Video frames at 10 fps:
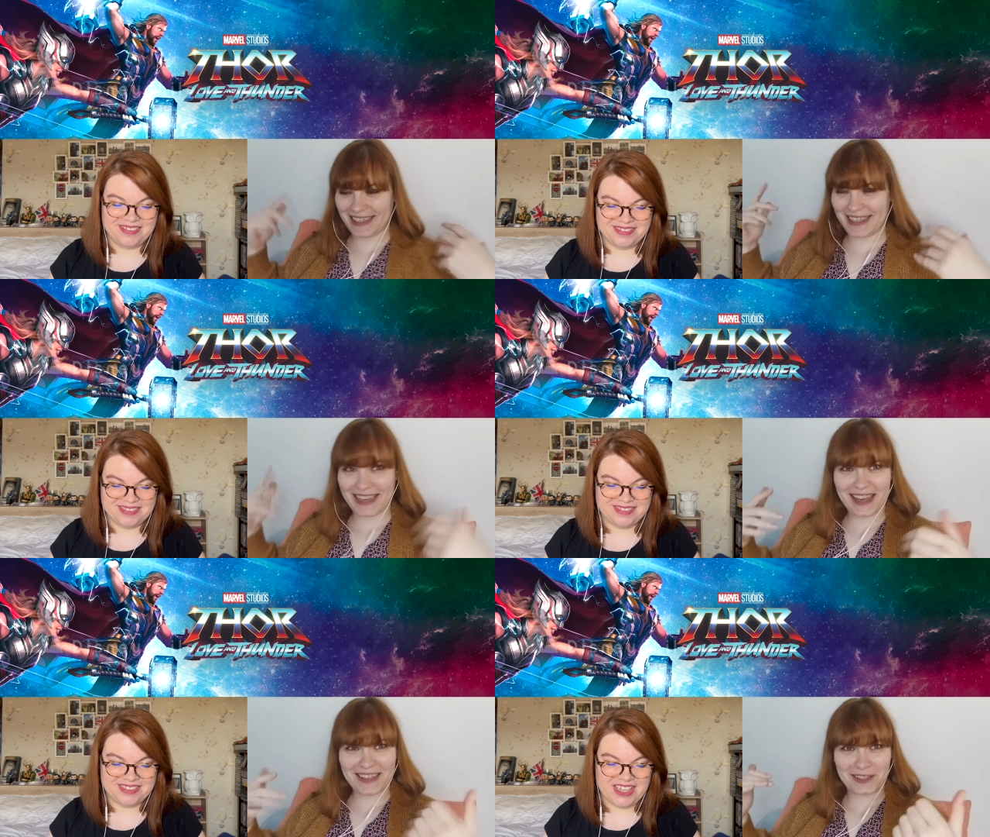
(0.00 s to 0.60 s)

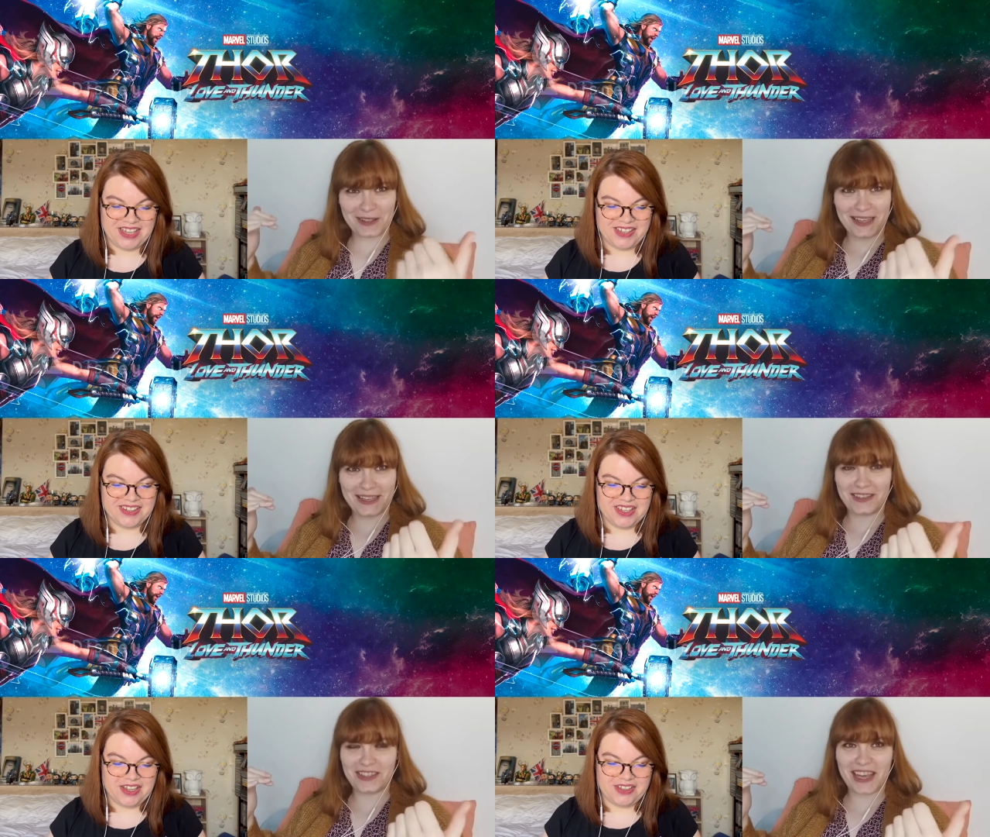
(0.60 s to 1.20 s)
Speaker 1: he has a
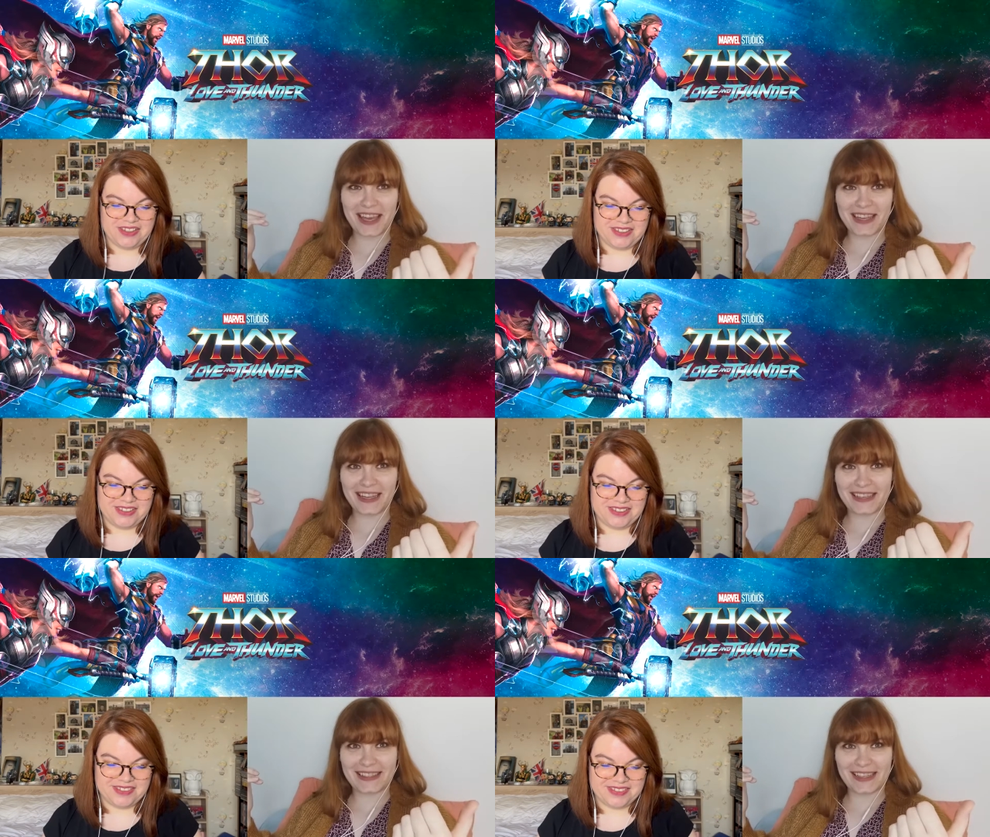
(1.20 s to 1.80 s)
leather jacket
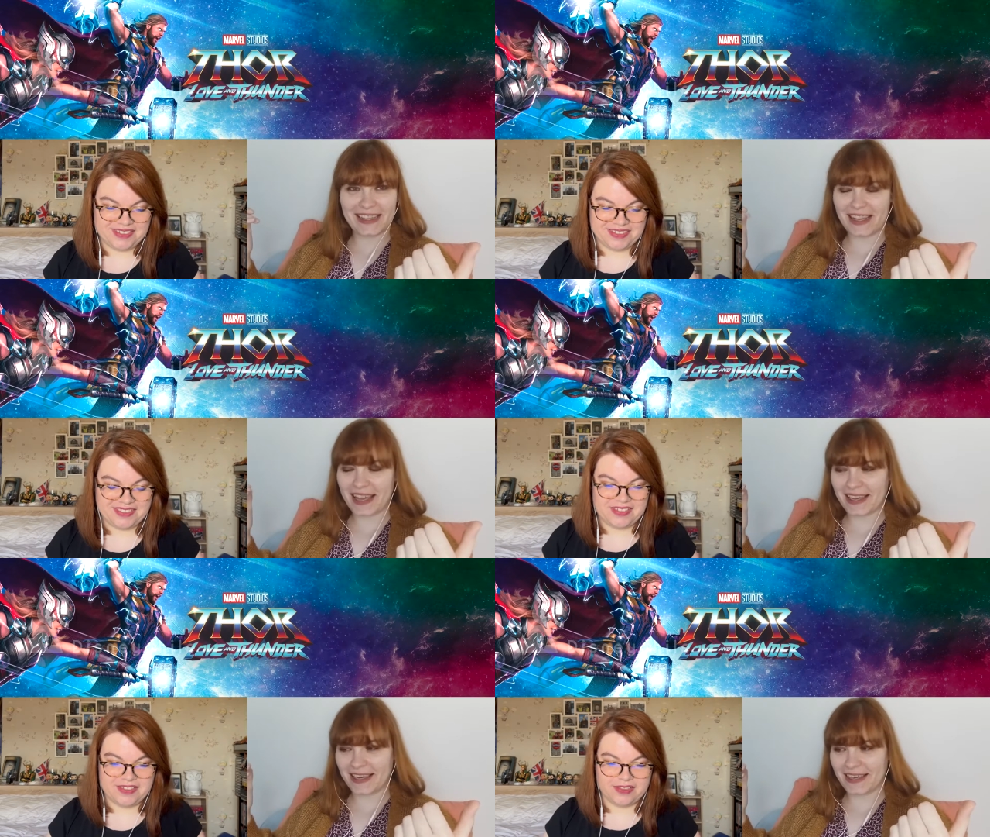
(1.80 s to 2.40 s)
like
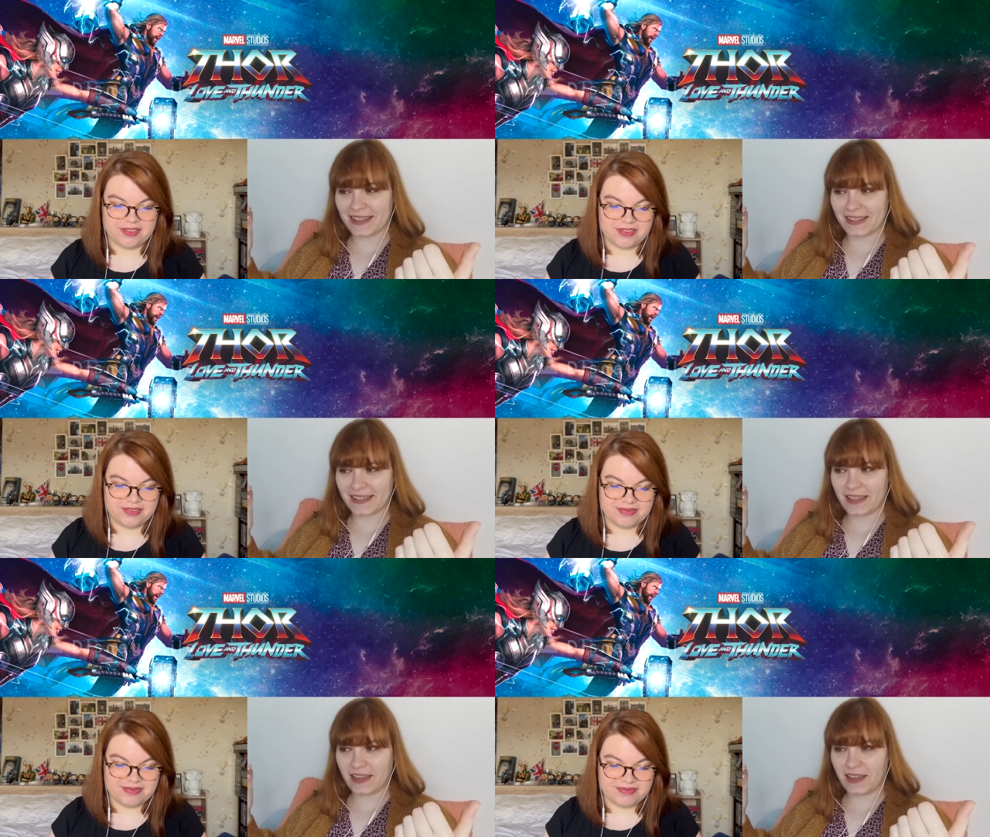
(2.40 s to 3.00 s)
like
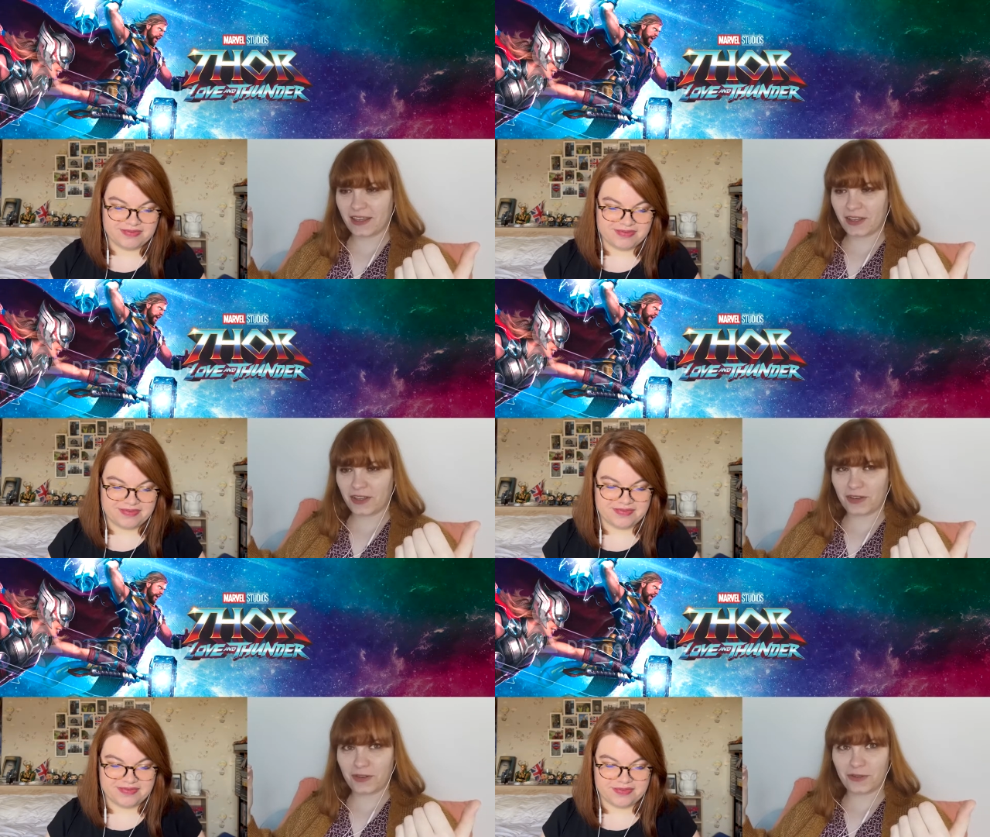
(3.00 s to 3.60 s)
he's,
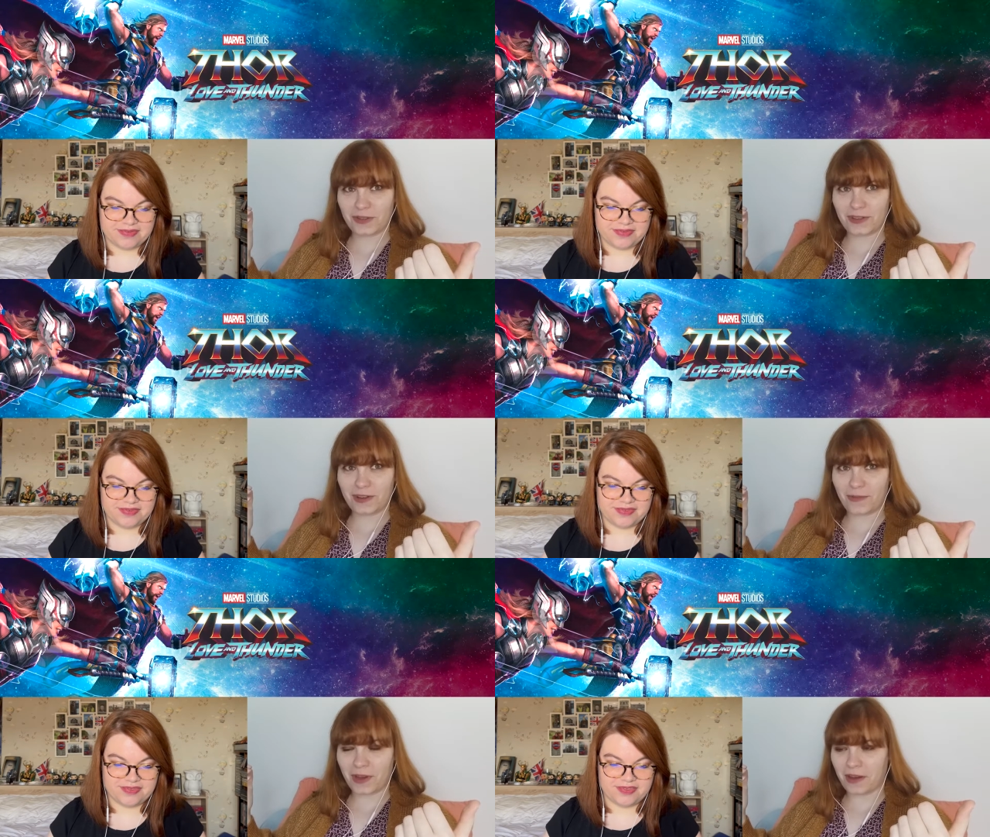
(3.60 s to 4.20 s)
you know,
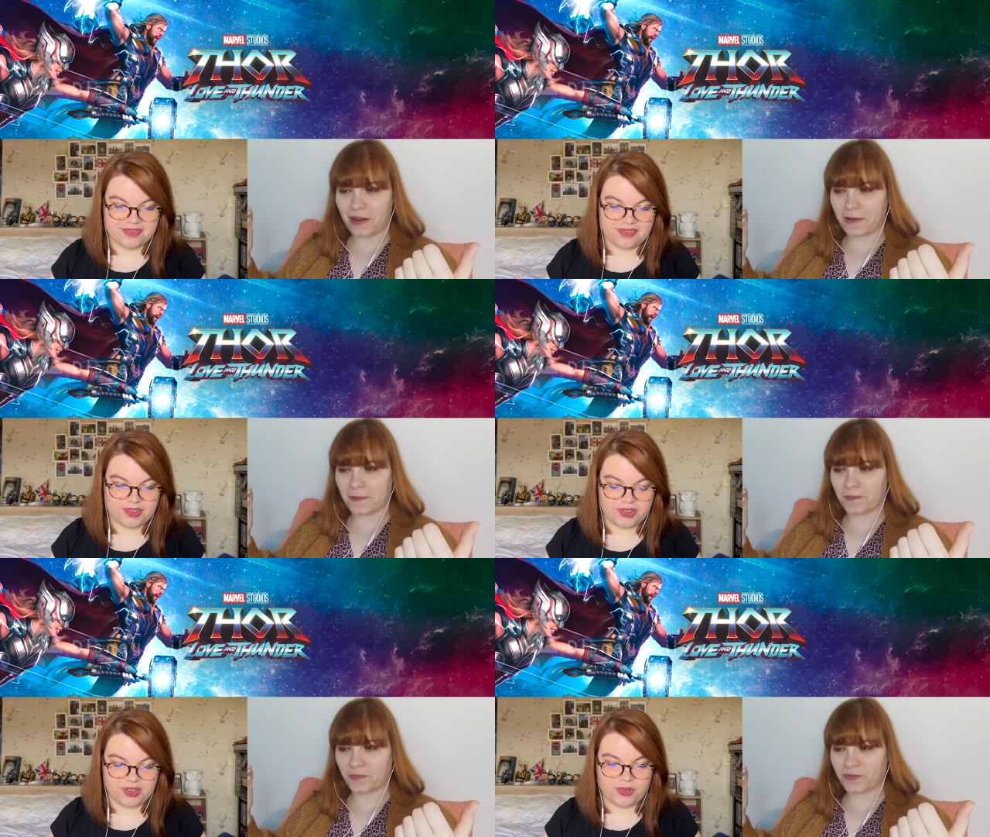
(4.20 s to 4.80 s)
some
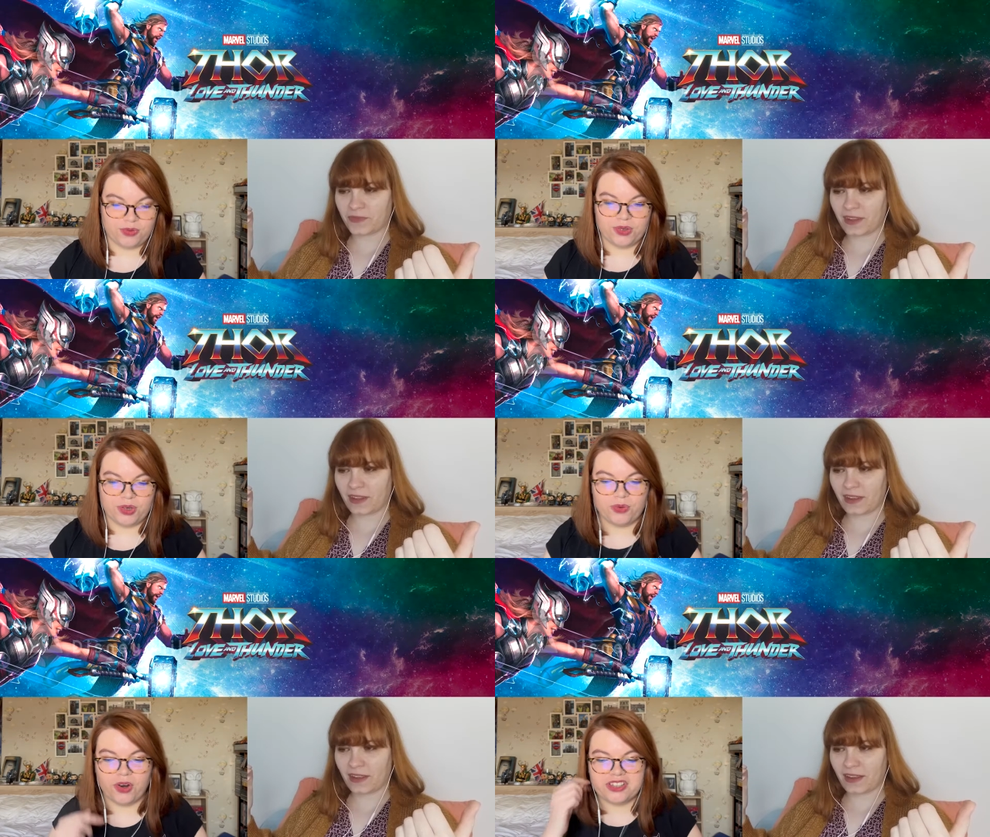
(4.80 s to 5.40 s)
um,
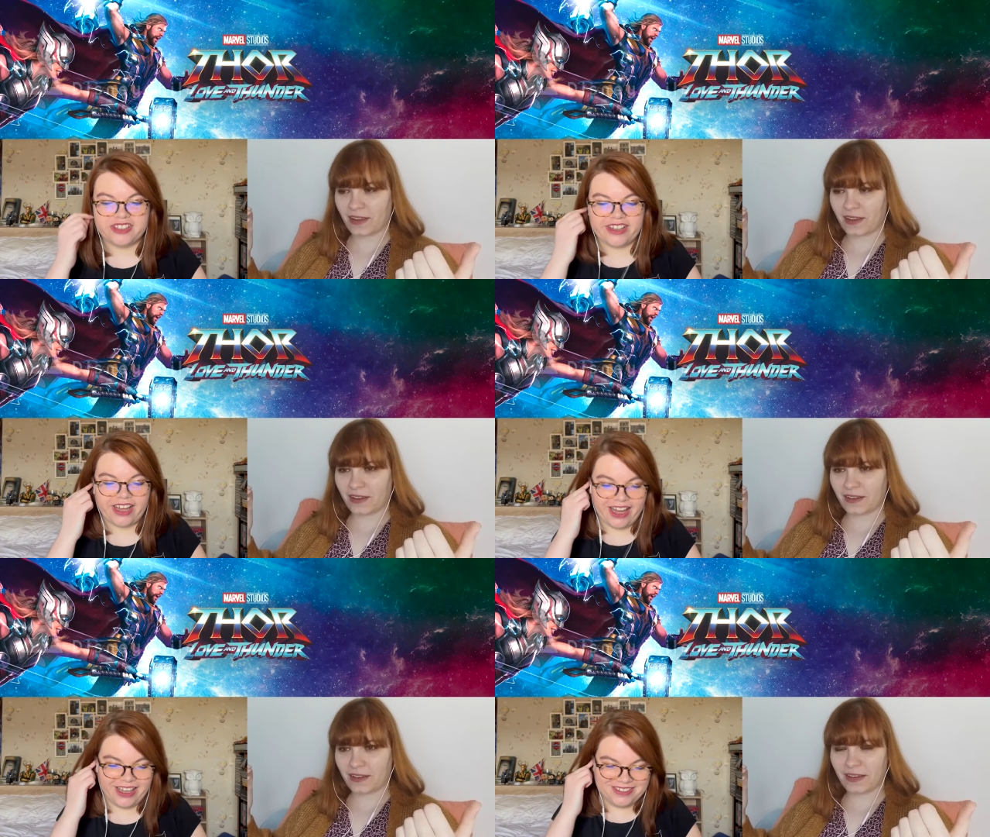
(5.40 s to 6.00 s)
Speaker 2: rock star.